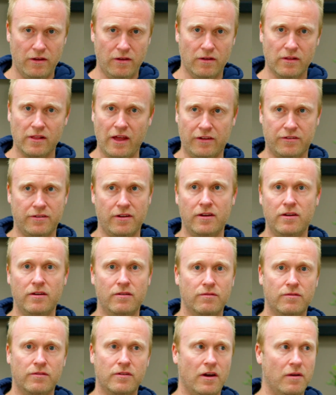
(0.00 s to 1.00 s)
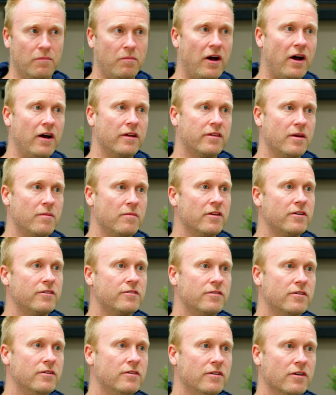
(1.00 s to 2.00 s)
let's say you've done a part
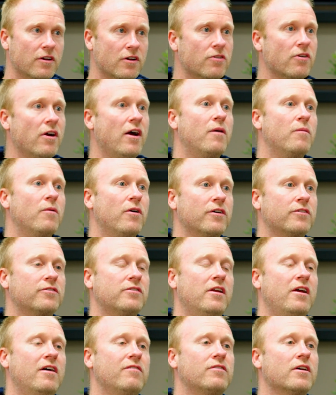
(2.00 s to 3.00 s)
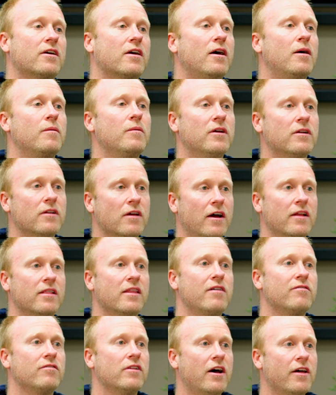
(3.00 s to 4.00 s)
demolition, your groundworks then have to come and like
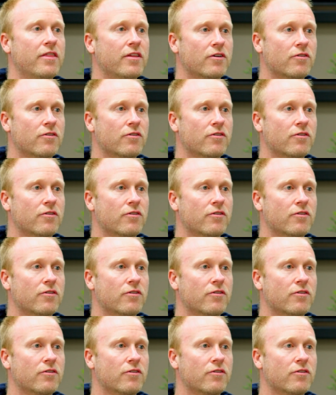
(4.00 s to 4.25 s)
level out the